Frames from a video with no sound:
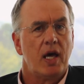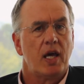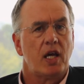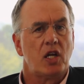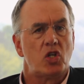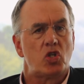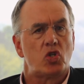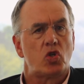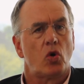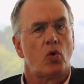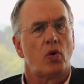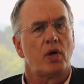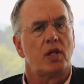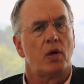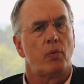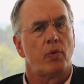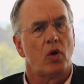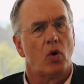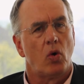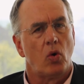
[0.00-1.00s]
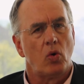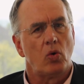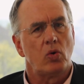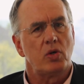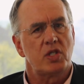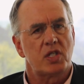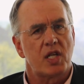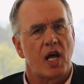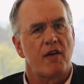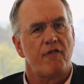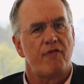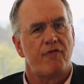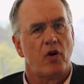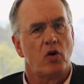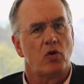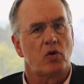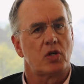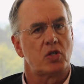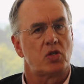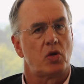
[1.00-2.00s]
ensuring that we all stay
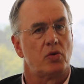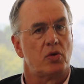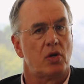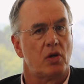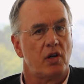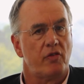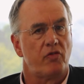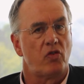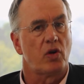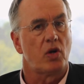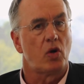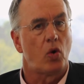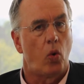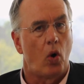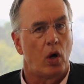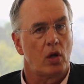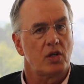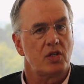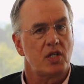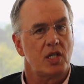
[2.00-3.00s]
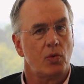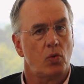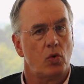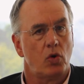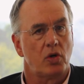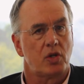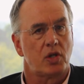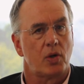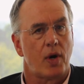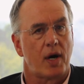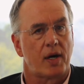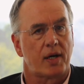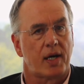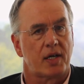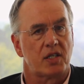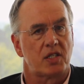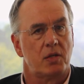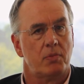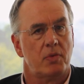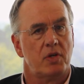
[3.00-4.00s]
focused on delivering quality work to our
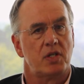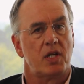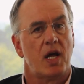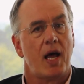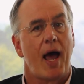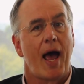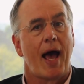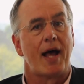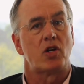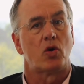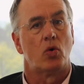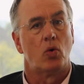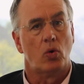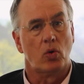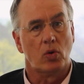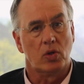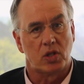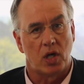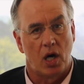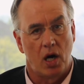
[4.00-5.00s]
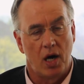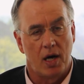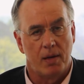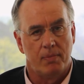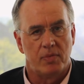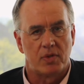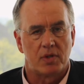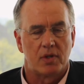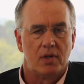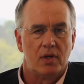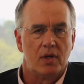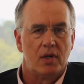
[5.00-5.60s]
customers at all times.